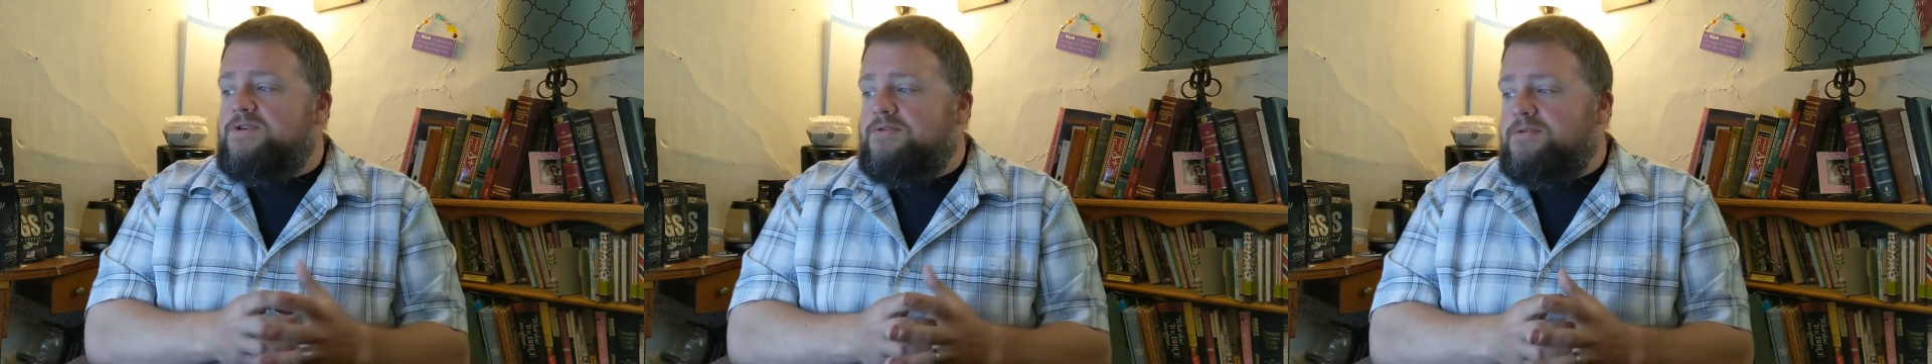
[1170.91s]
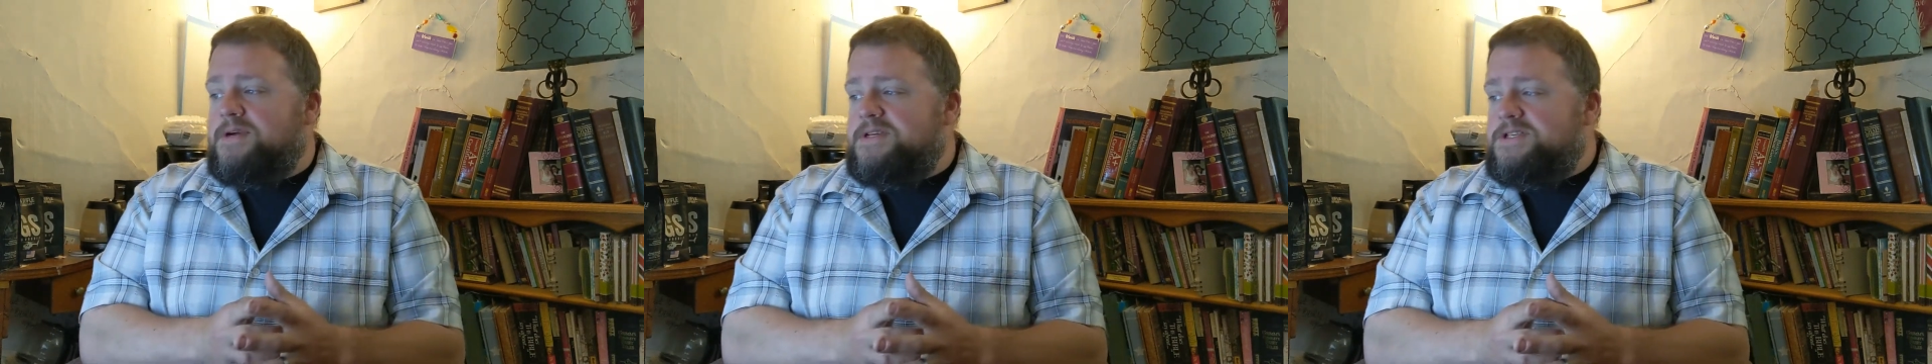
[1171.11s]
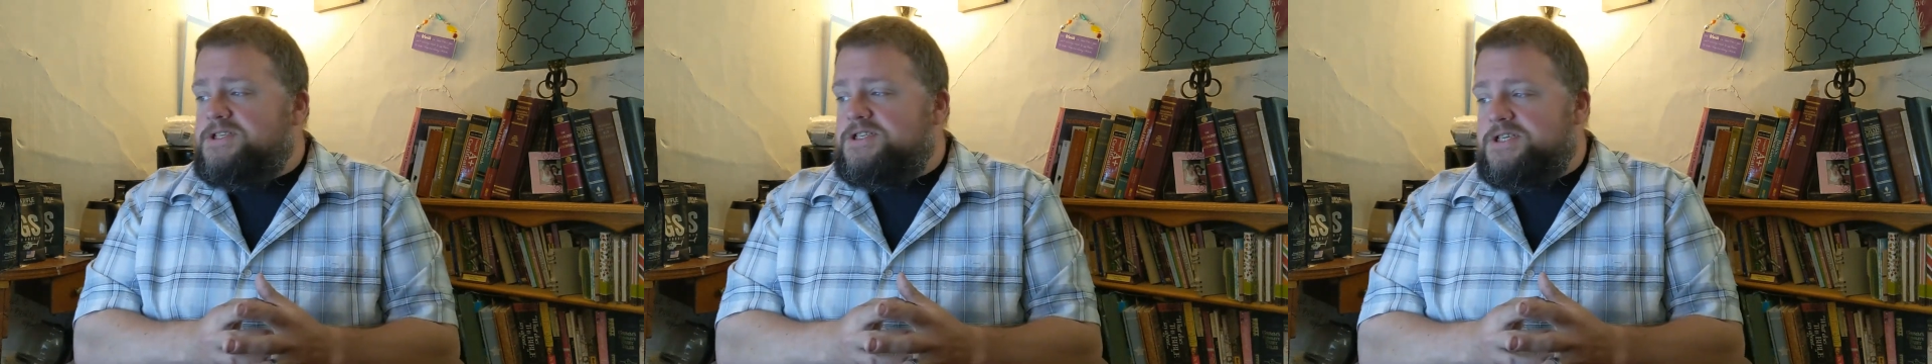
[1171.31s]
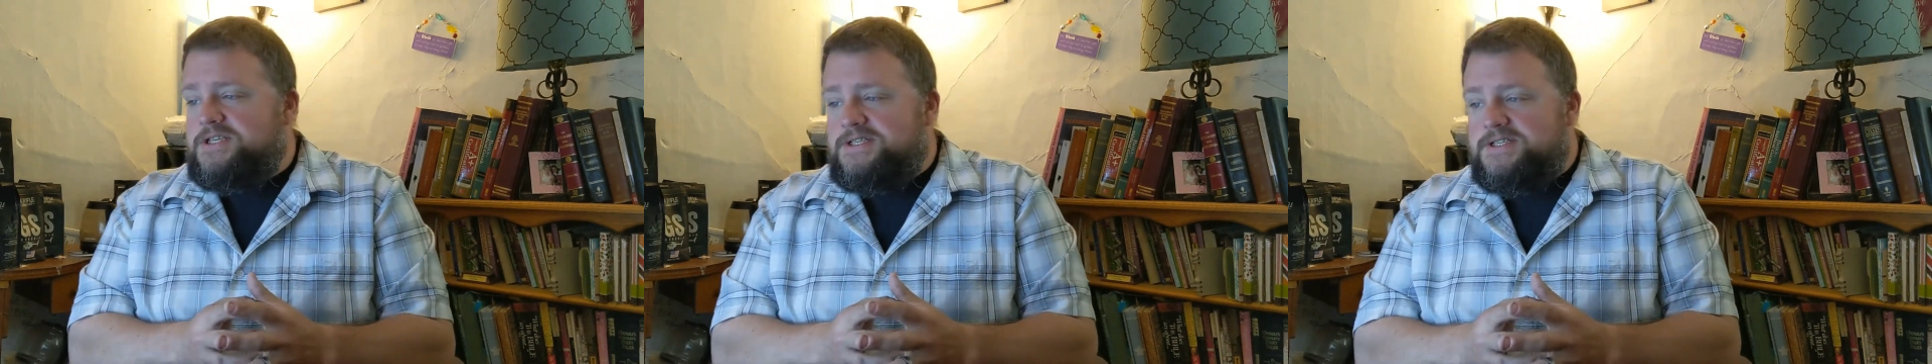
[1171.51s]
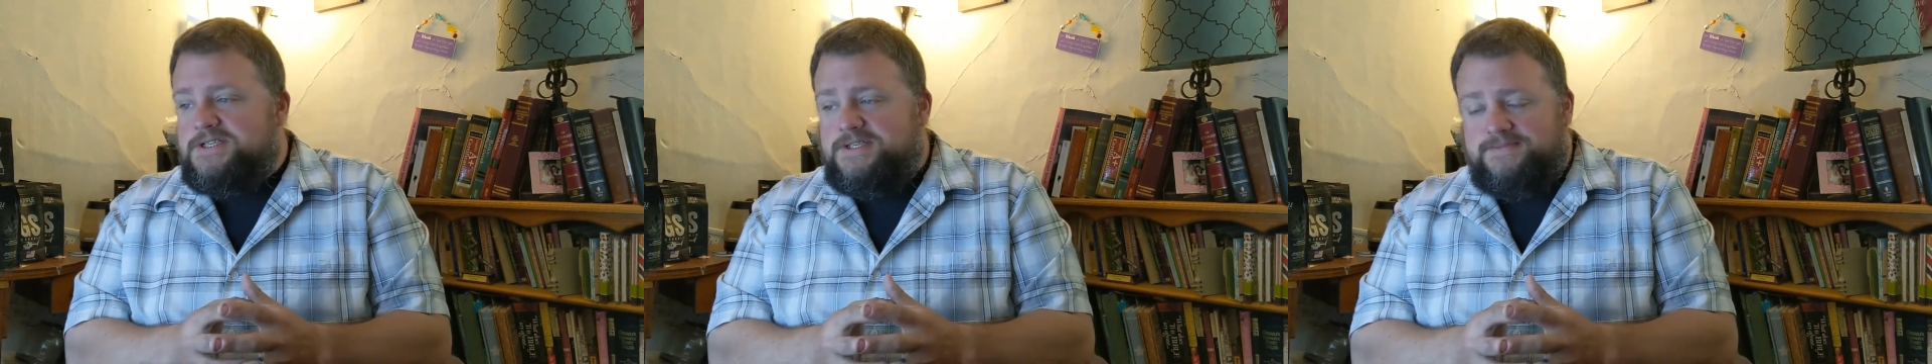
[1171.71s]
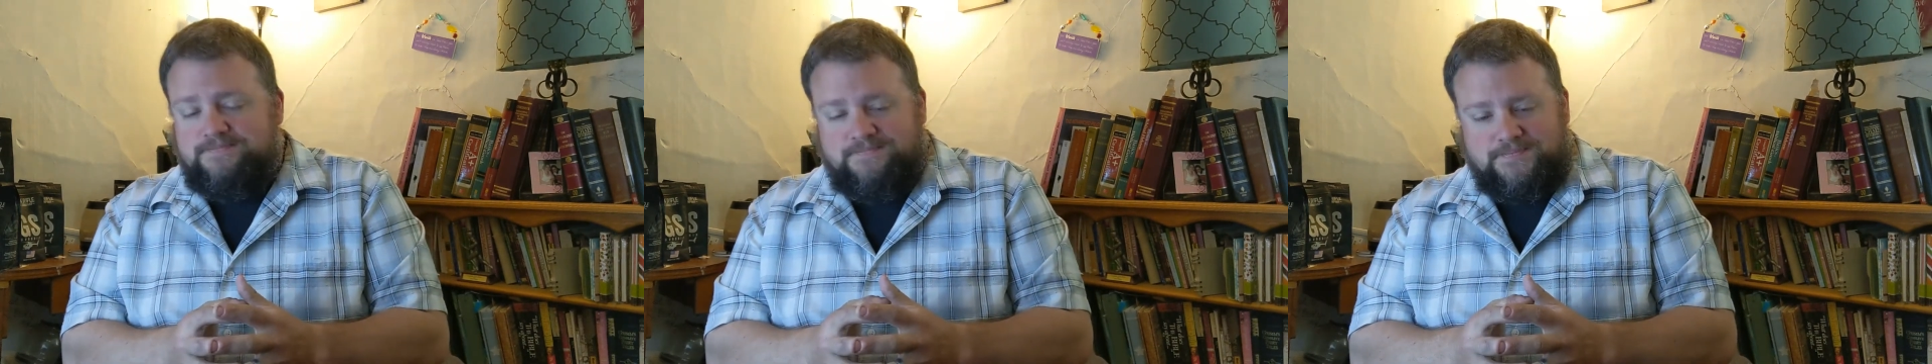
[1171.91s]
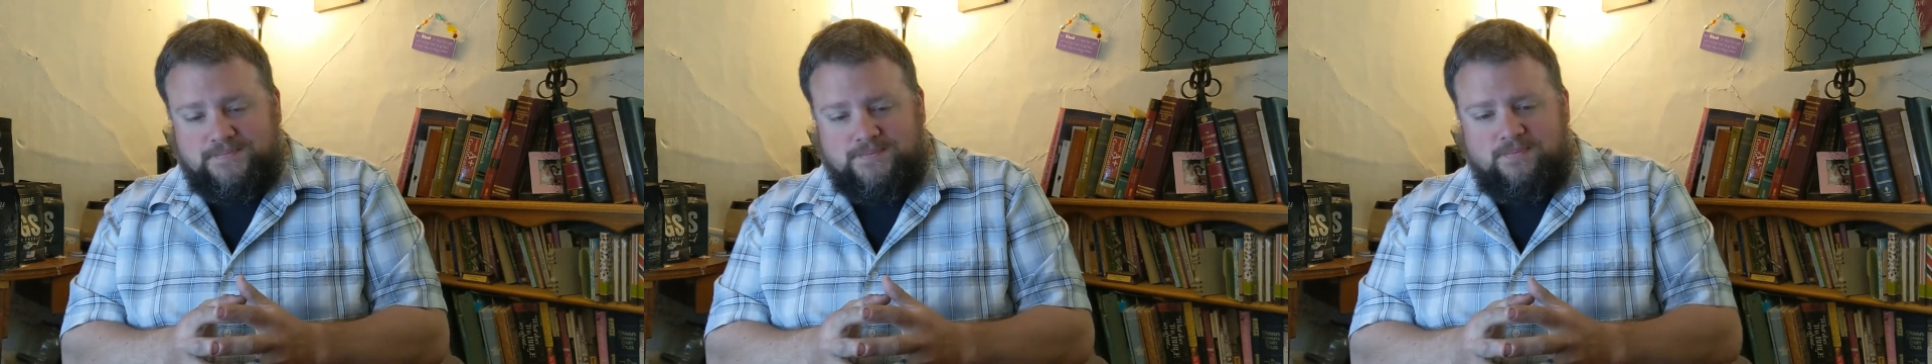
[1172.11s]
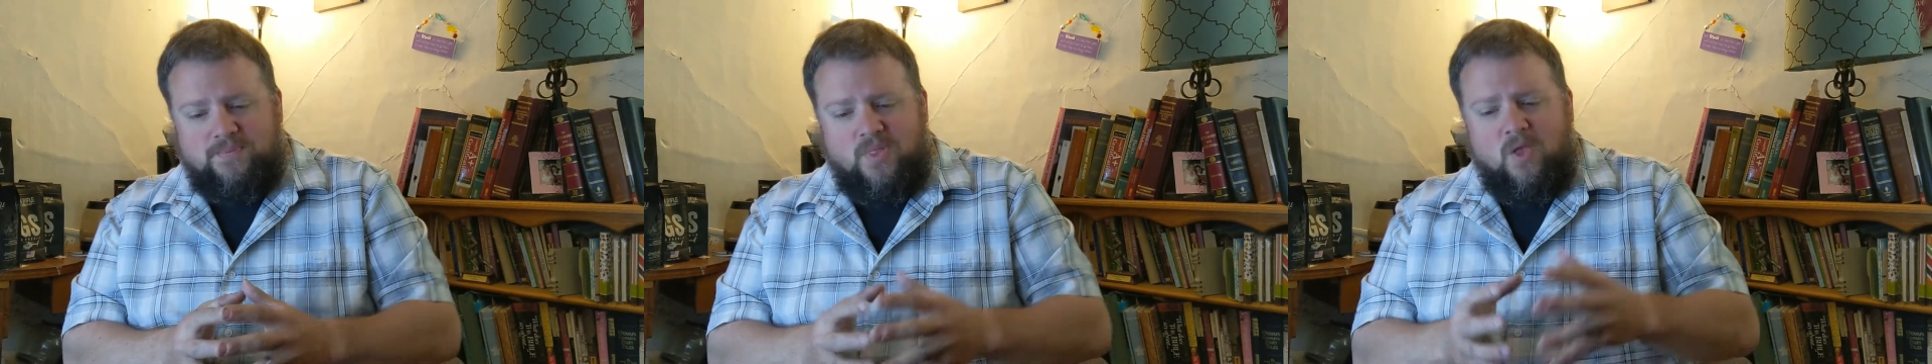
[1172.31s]
Christians
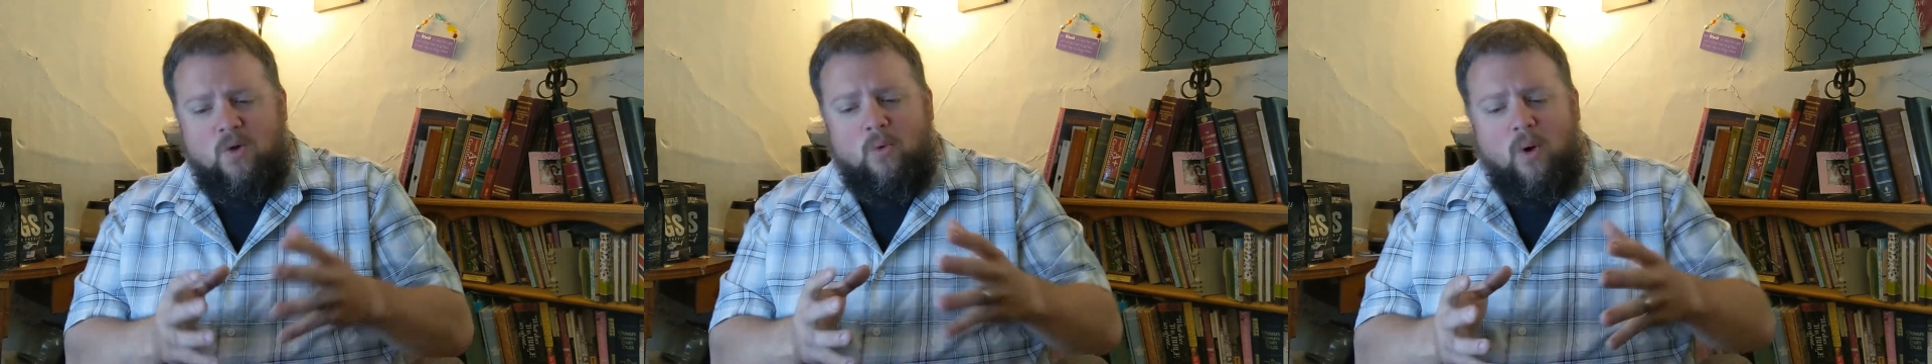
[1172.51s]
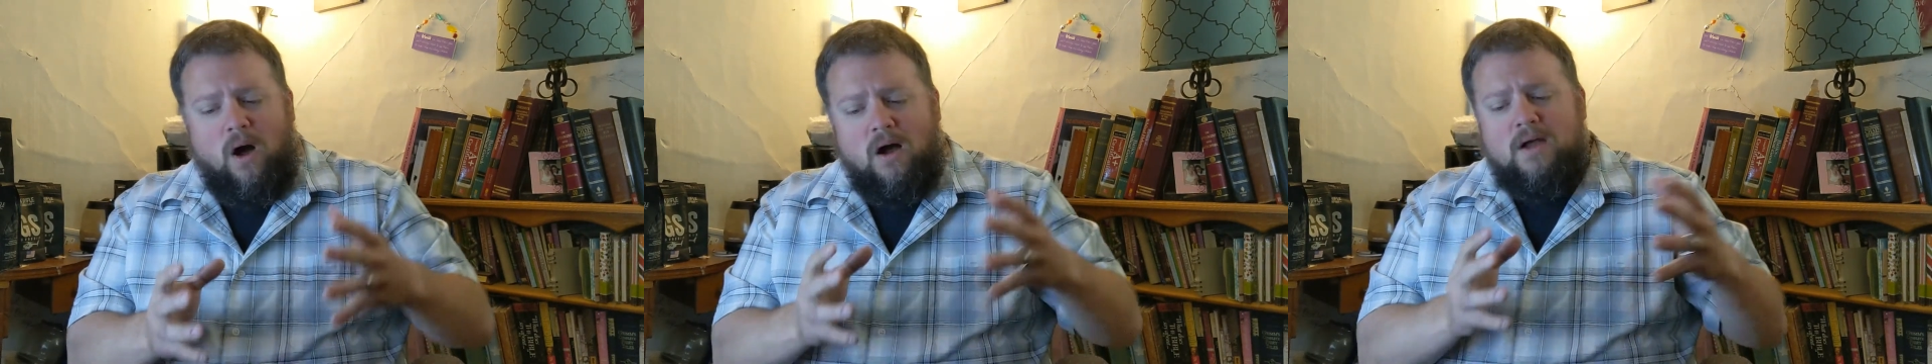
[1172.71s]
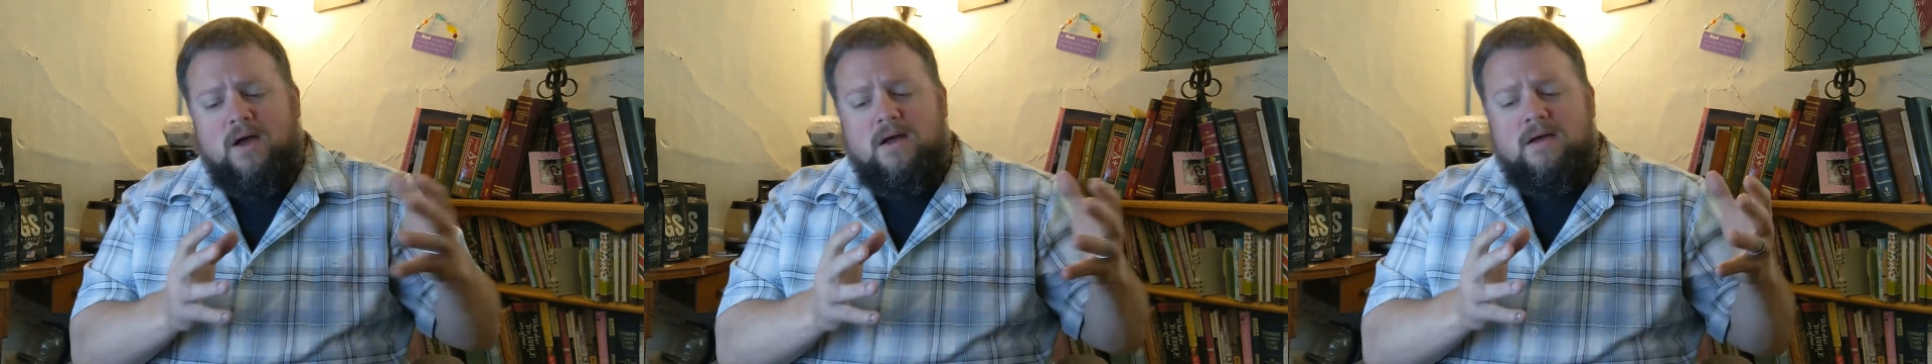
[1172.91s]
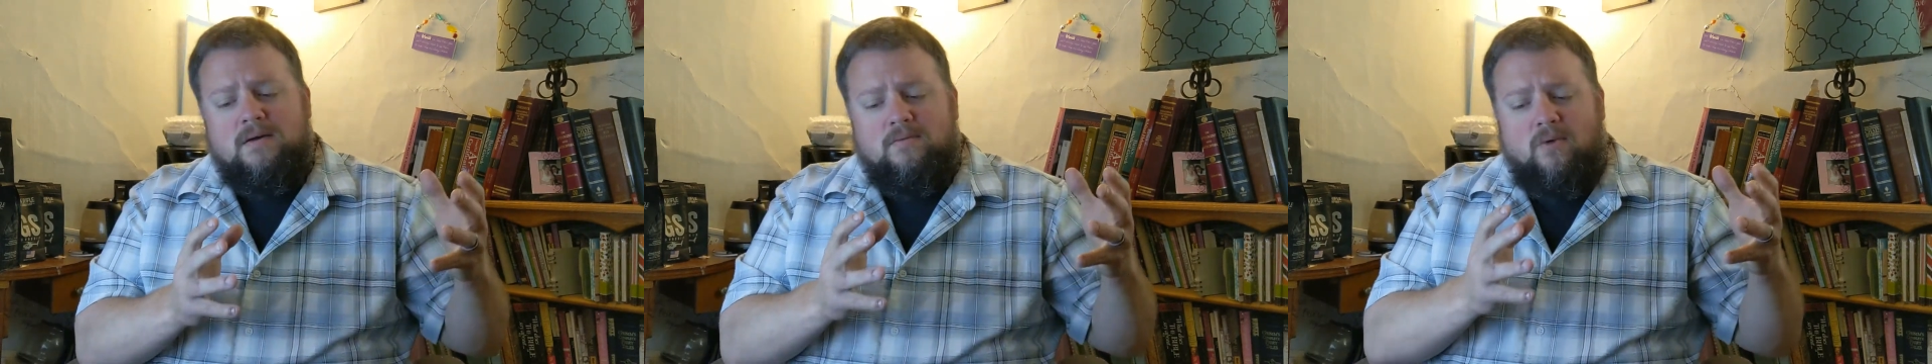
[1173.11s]
walk